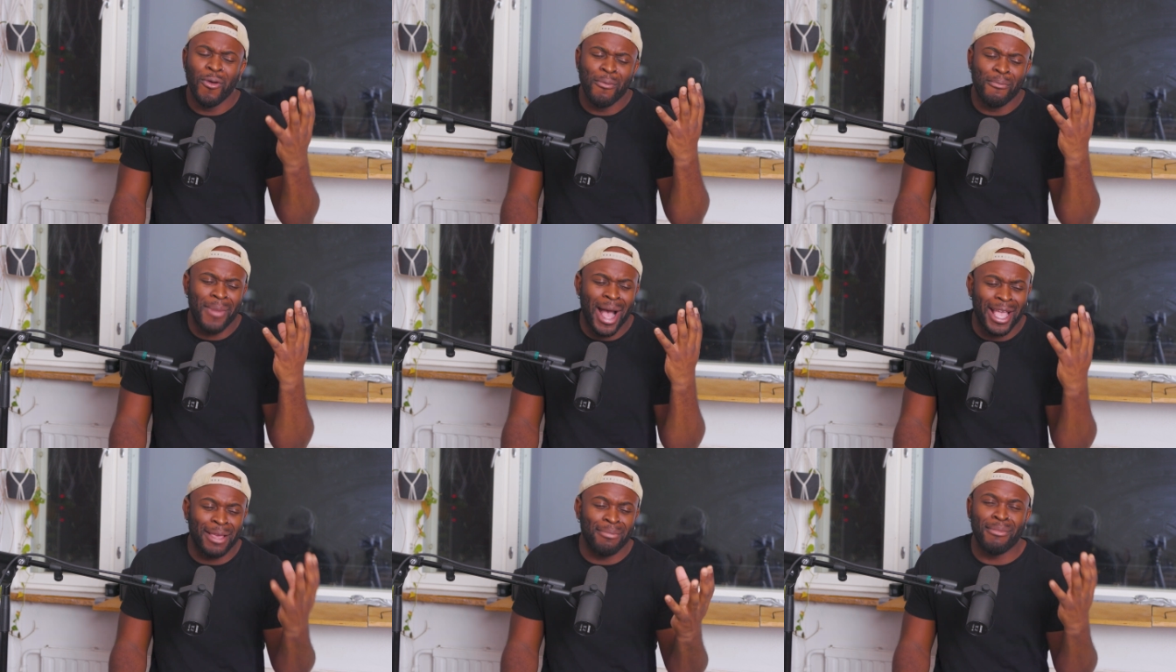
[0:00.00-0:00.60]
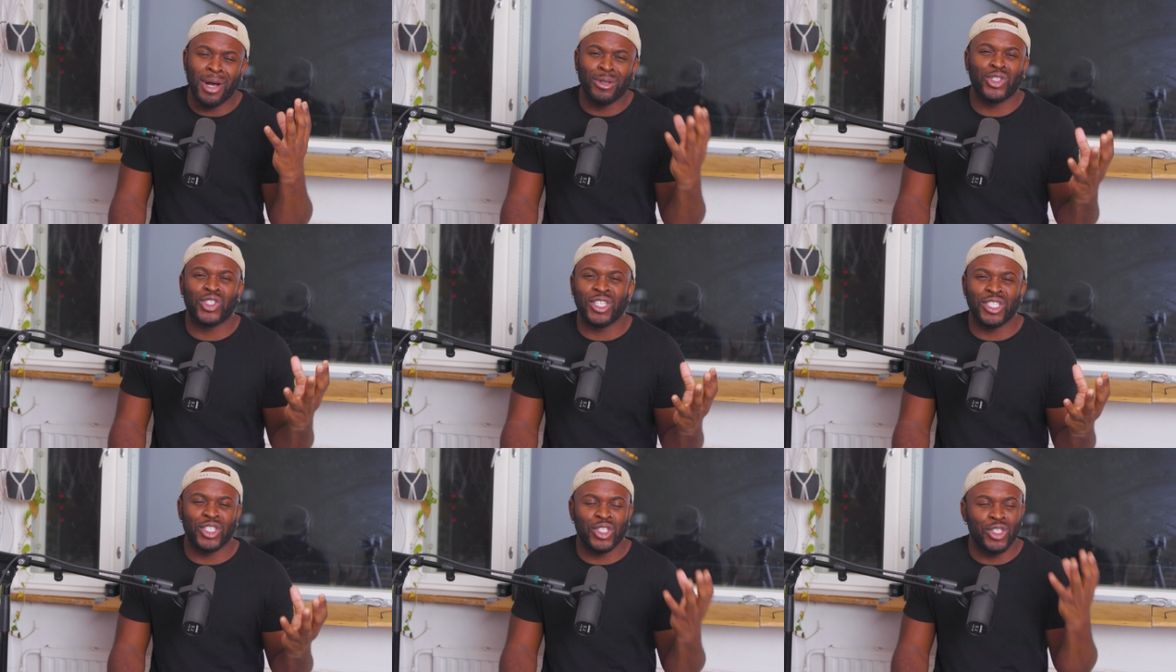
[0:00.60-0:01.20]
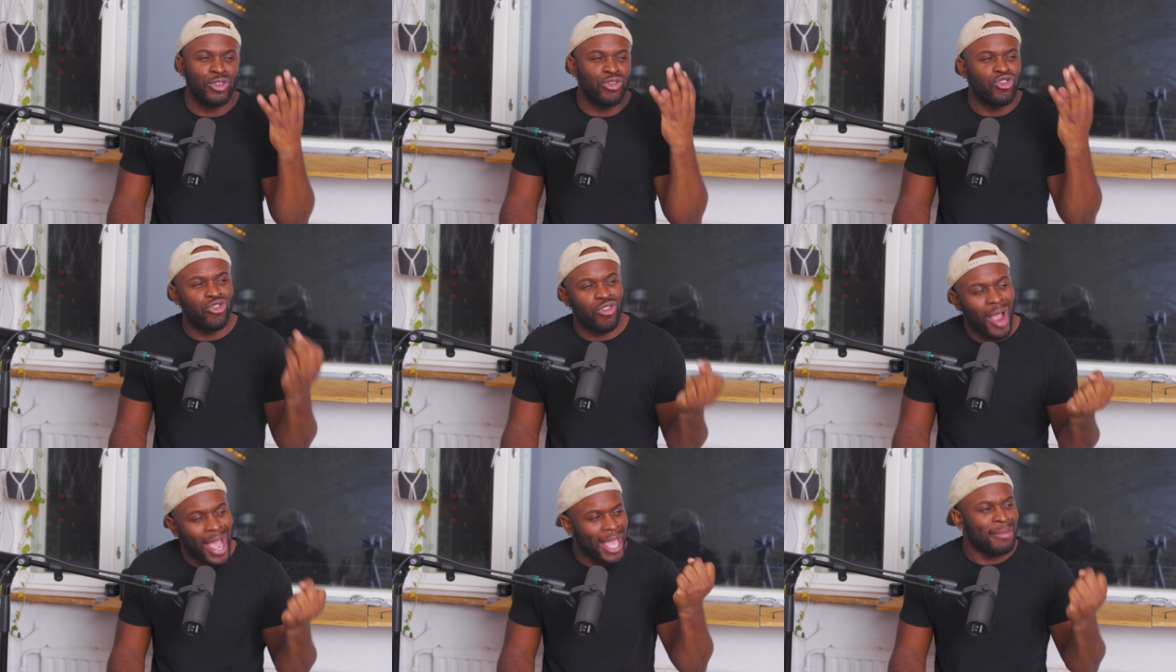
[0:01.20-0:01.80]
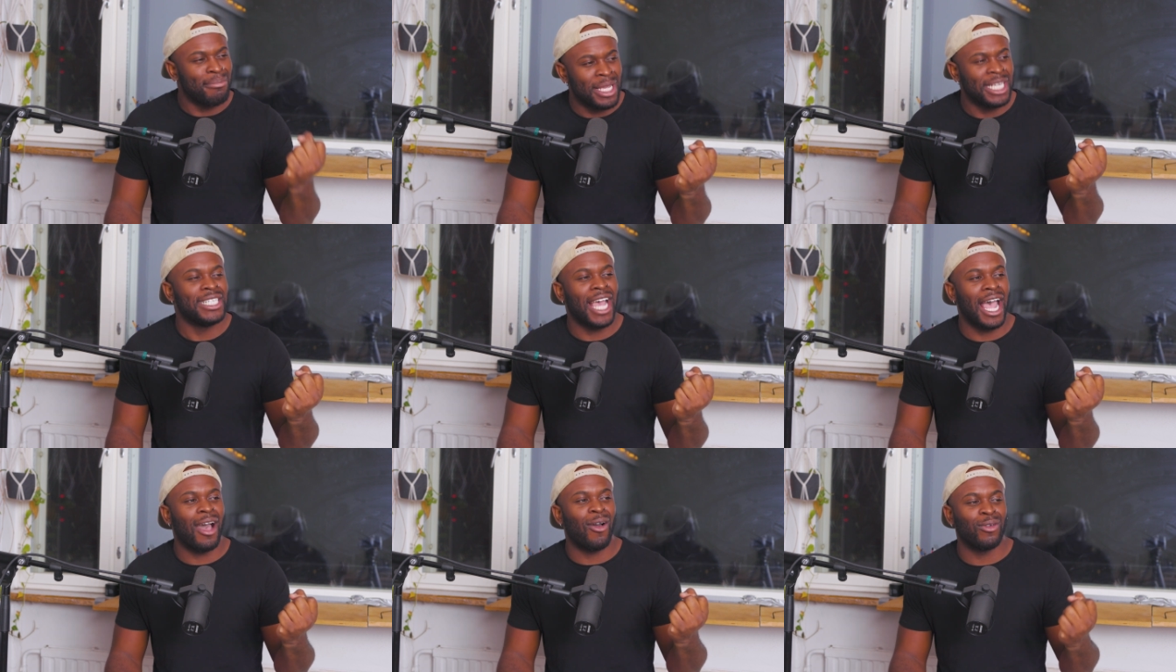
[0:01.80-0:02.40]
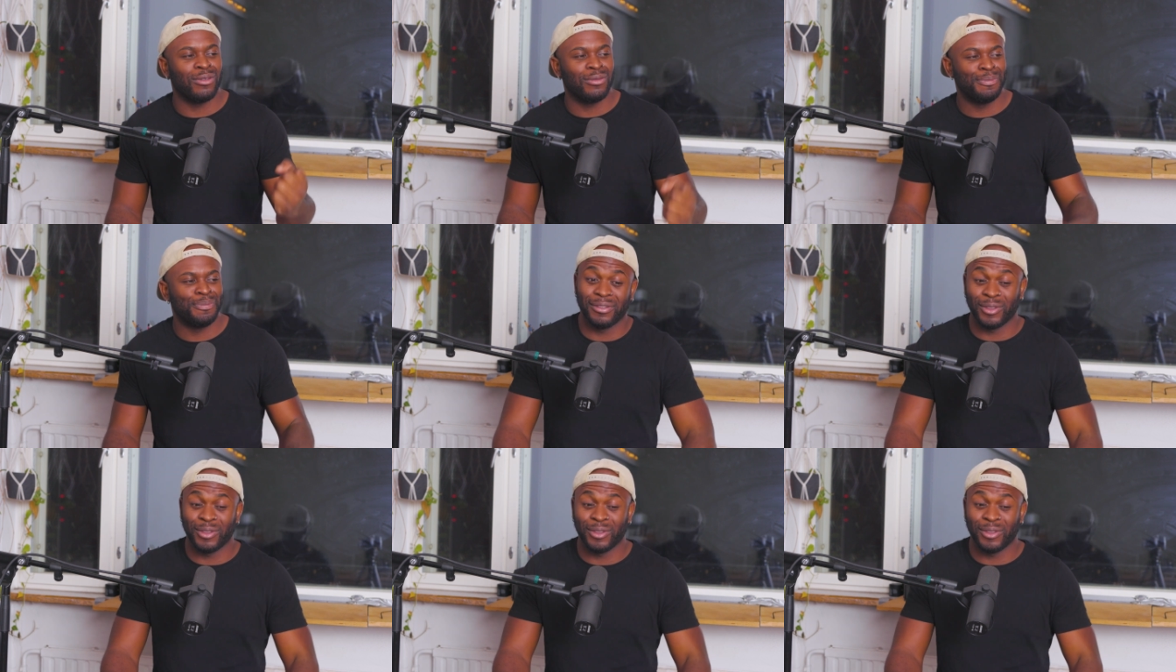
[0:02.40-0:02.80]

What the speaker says: my emotions to drag me down.